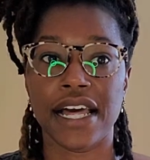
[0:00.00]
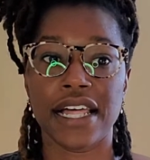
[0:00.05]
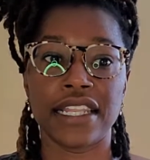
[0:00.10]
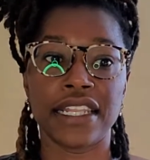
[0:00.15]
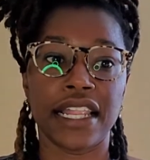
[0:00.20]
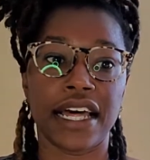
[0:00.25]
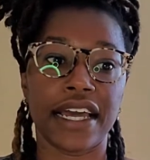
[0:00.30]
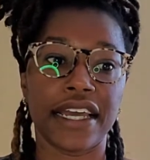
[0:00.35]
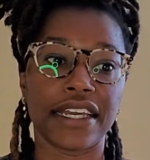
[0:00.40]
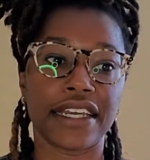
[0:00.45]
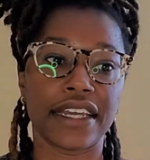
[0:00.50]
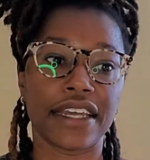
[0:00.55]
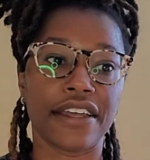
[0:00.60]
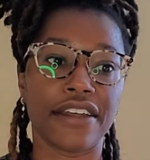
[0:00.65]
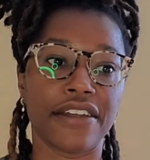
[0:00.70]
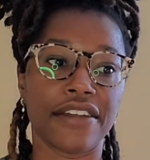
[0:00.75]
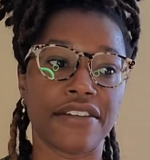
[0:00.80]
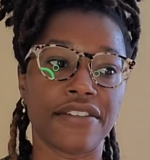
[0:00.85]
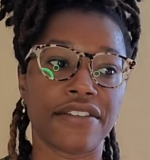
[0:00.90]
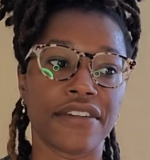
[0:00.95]
Like
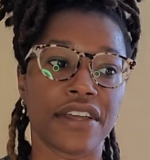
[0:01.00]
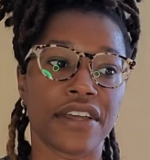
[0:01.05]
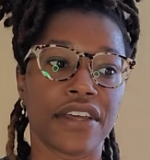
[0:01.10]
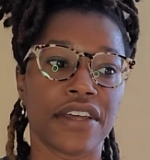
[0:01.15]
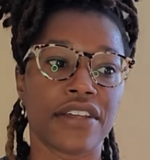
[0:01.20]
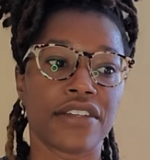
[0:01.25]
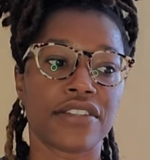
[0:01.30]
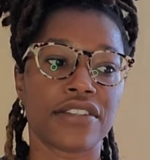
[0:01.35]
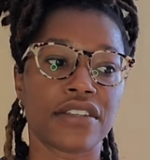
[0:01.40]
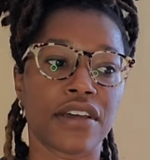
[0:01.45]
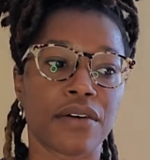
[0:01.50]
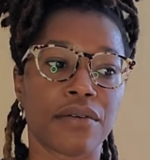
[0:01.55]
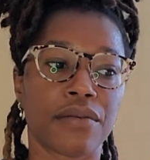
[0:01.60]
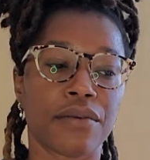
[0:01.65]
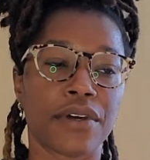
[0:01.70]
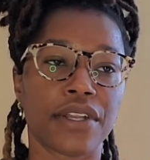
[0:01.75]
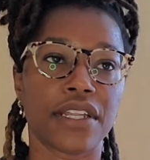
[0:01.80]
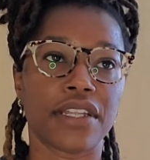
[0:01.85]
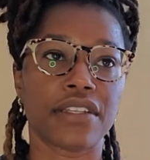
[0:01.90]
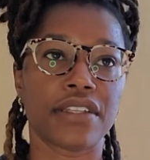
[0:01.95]
if
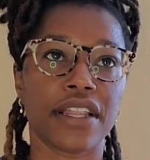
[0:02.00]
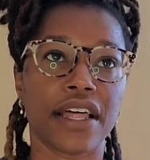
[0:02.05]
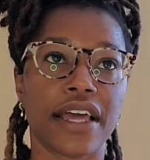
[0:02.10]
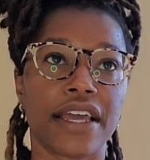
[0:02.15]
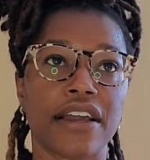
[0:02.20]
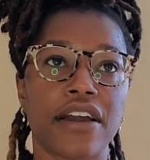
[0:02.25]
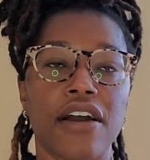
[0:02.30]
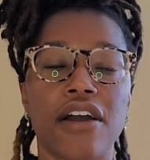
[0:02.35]
someone is like,